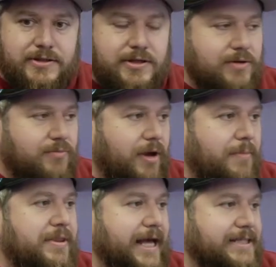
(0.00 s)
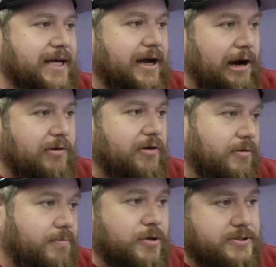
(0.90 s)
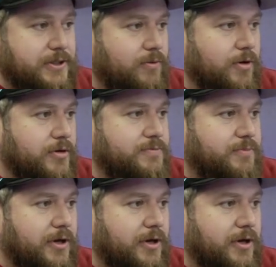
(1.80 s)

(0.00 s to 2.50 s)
Maybe that's not how your pussy works, but